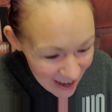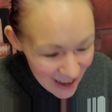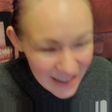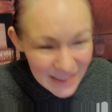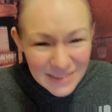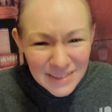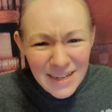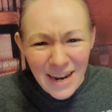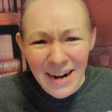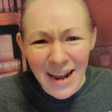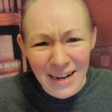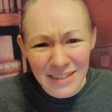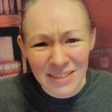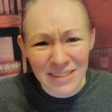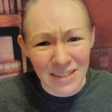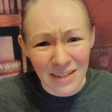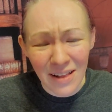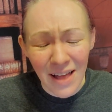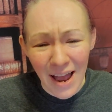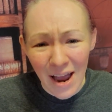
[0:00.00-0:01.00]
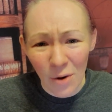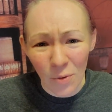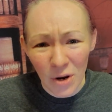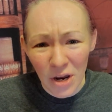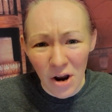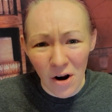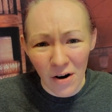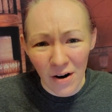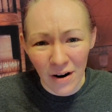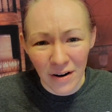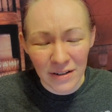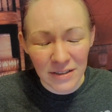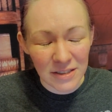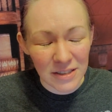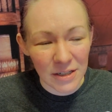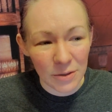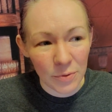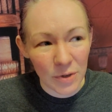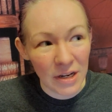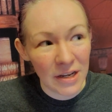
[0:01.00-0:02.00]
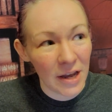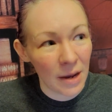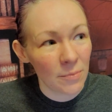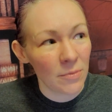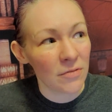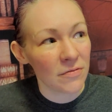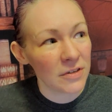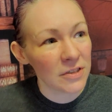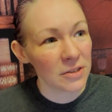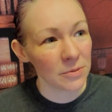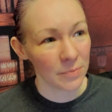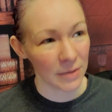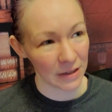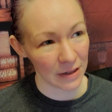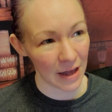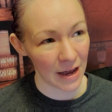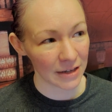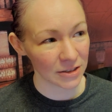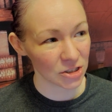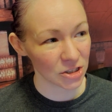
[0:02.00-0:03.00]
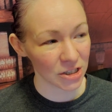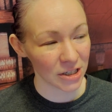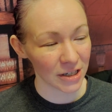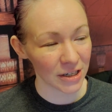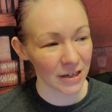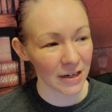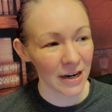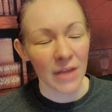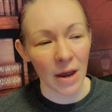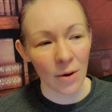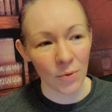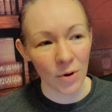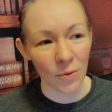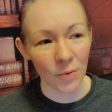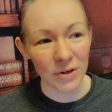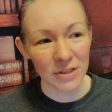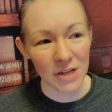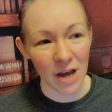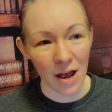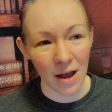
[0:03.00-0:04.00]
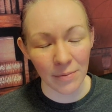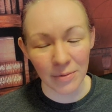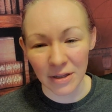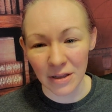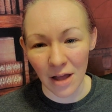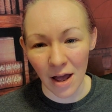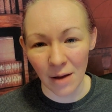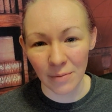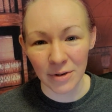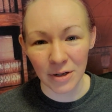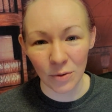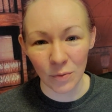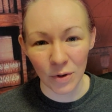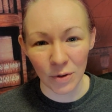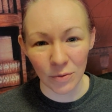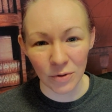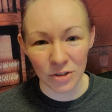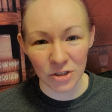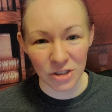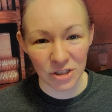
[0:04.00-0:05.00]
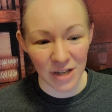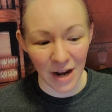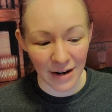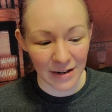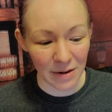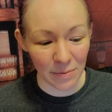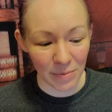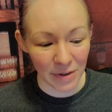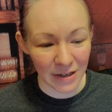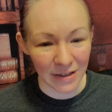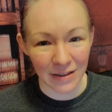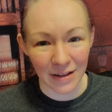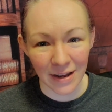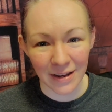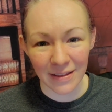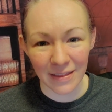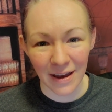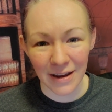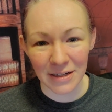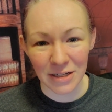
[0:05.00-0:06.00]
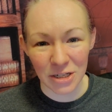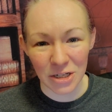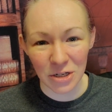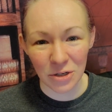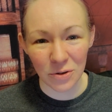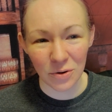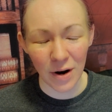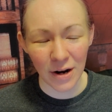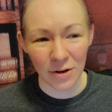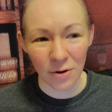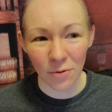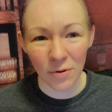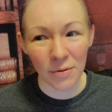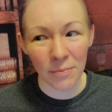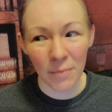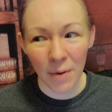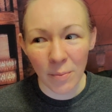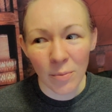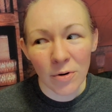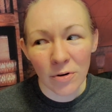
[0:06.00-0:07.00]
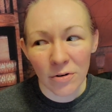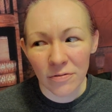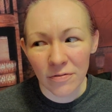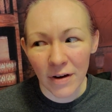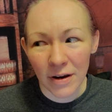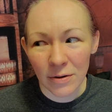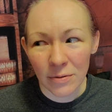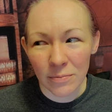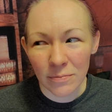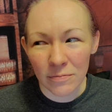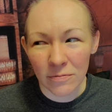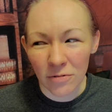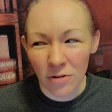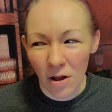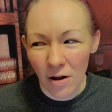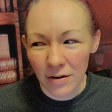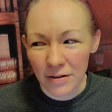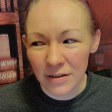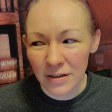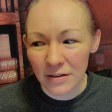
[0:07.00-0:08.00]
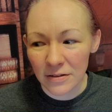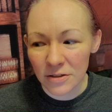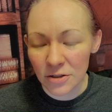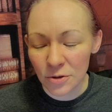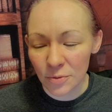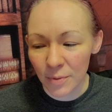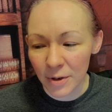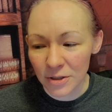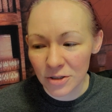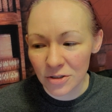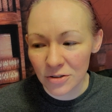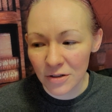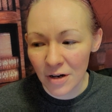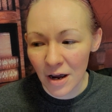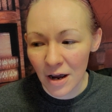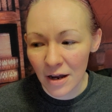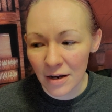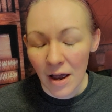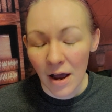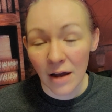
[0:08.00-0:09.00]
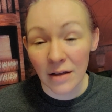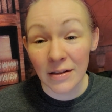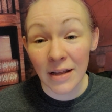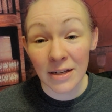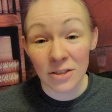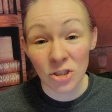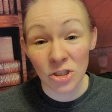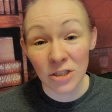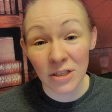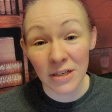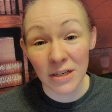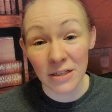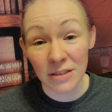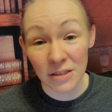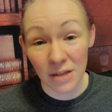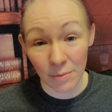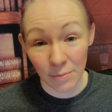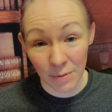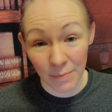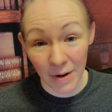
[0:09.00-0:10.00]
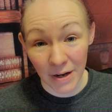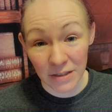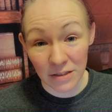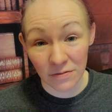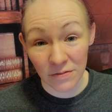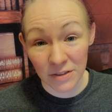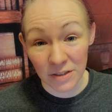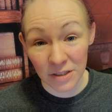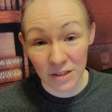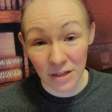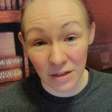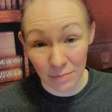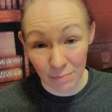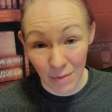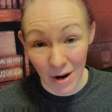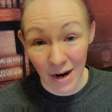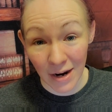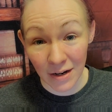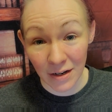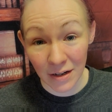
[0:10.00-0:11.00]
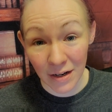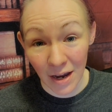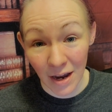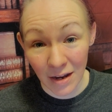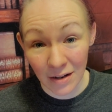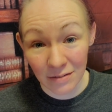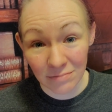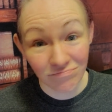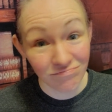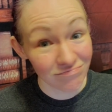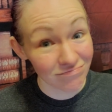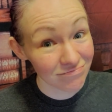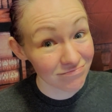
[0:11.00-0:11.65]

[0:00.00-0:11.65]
This is kind of still how we are, honestly. When he came to visit me last year and we went to Hobby Lobby, we were just kind of being like that too. I don't remember if I vlogged it too much or not. Allegedly, he's coming back to visit in May again